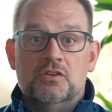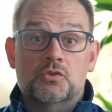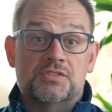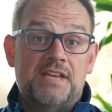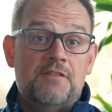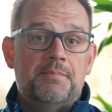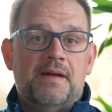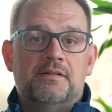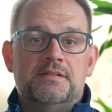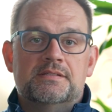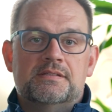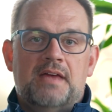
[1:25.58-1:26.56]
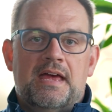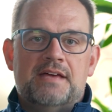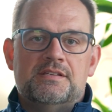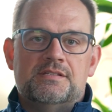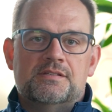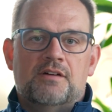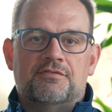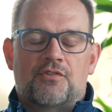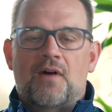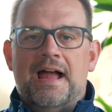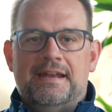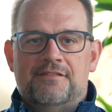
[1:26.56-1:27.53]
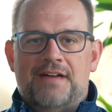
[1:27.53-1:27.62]
So SafeBalance has a
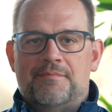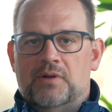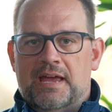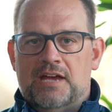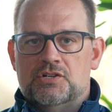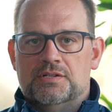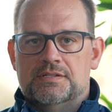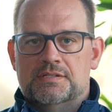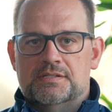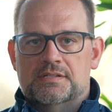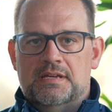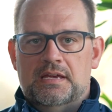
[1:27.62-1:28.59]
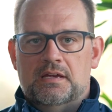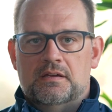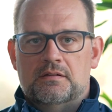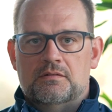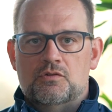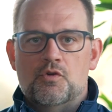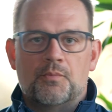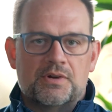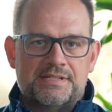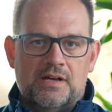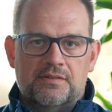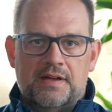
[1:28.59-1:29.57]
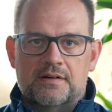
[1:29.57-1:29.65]
variety of applications in
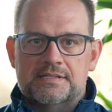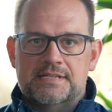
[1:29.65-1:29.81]
numerous healthcare